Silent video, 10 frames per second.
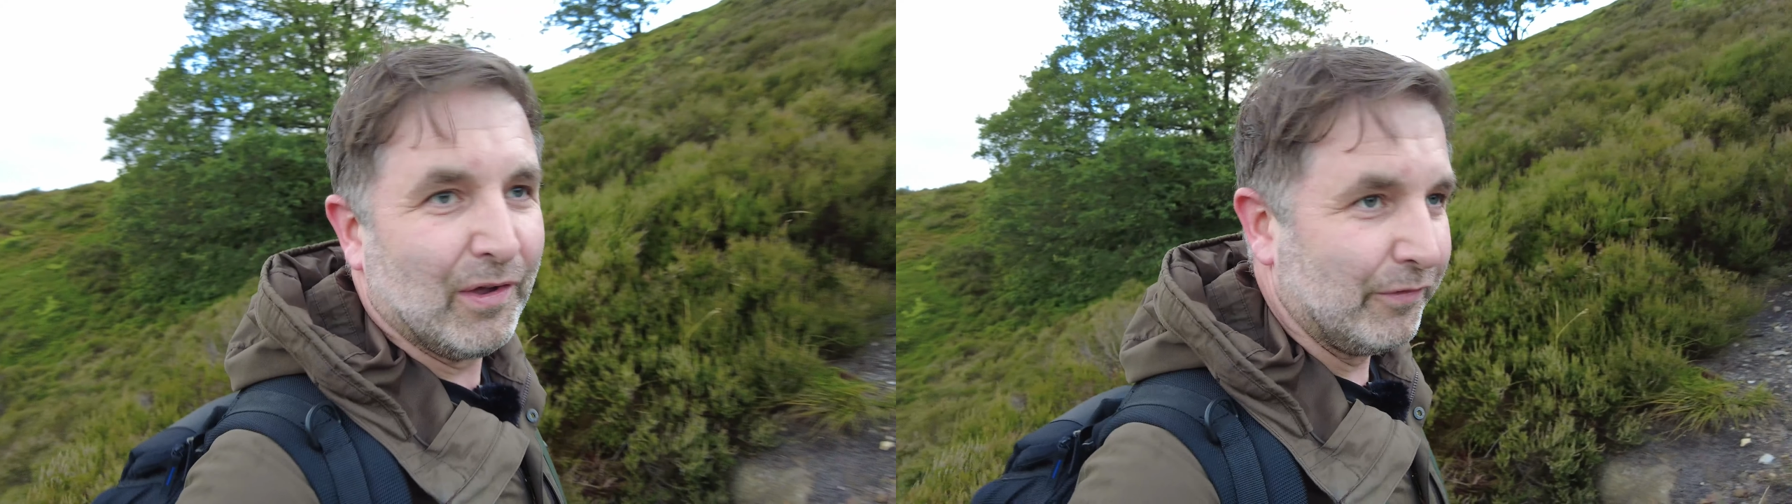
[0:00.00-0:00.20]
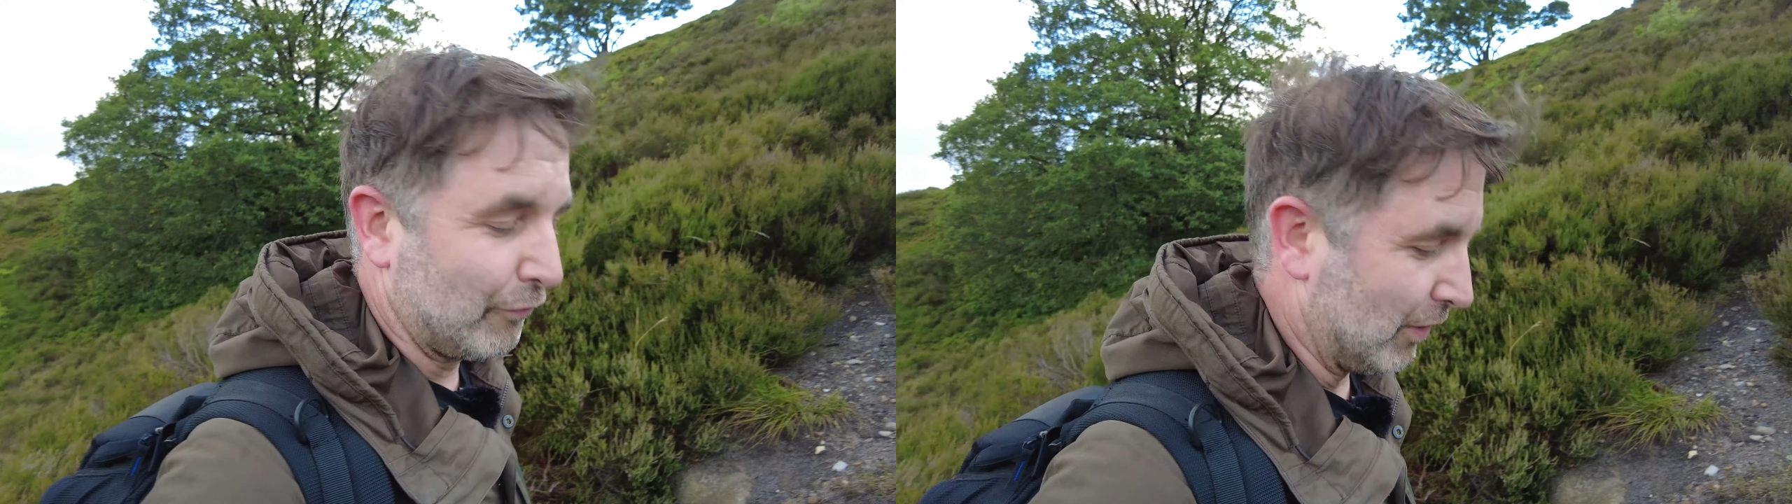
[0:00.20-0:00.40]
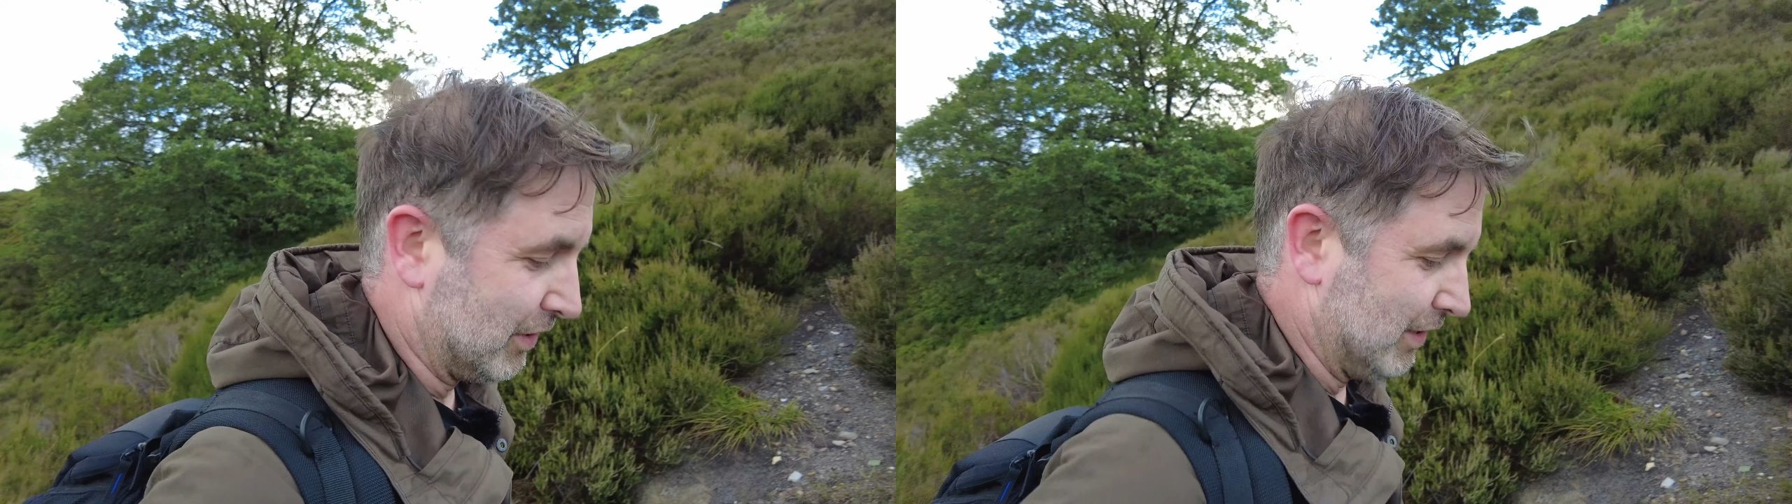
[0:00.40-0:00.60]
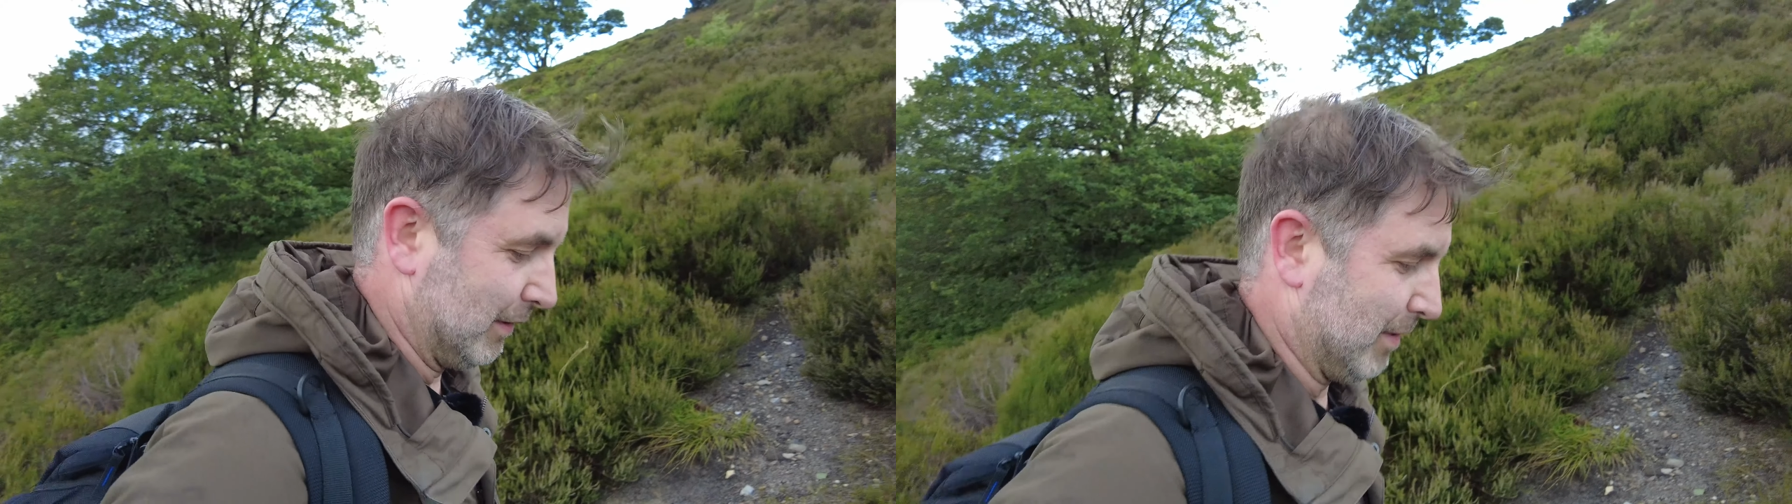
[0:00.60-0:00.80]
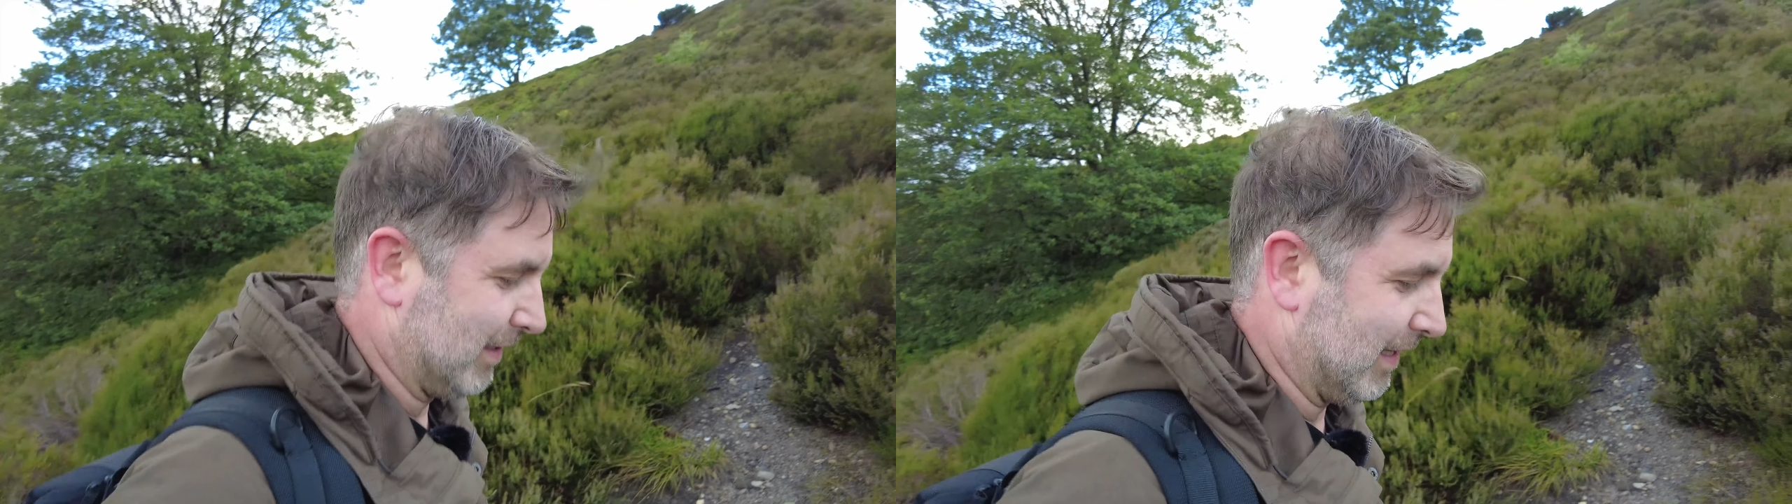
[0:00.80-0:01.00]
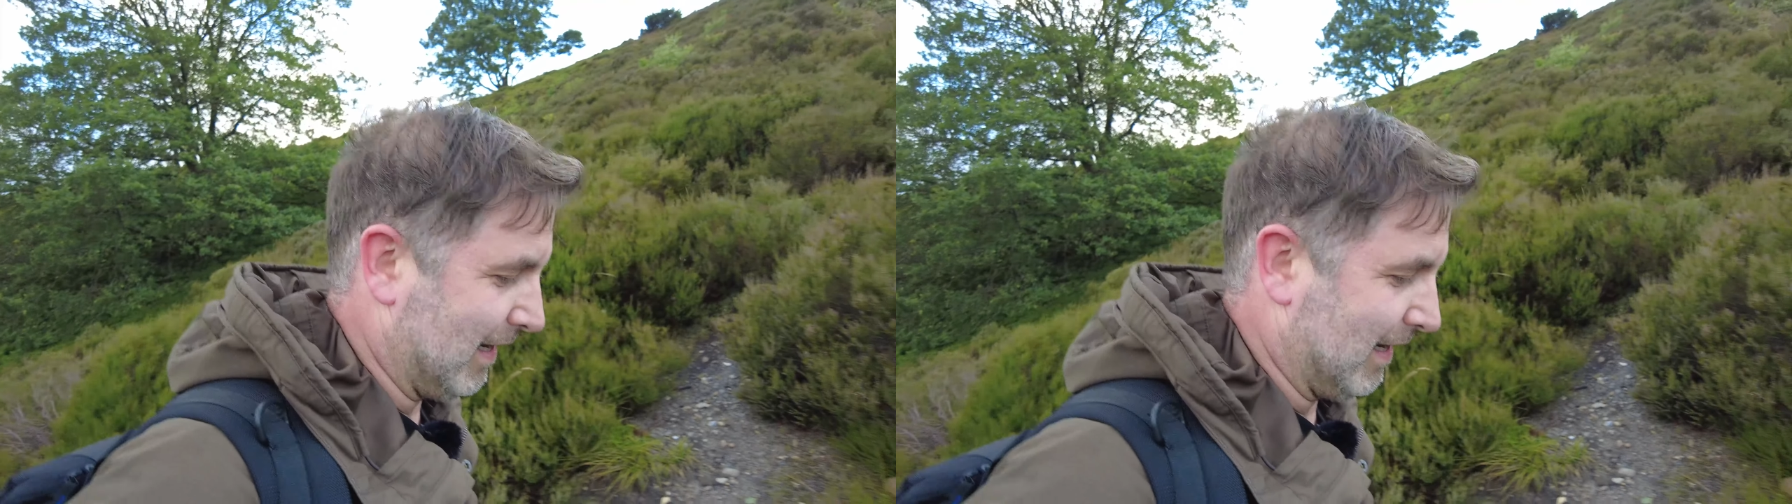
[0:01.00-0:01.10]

unfortunate. But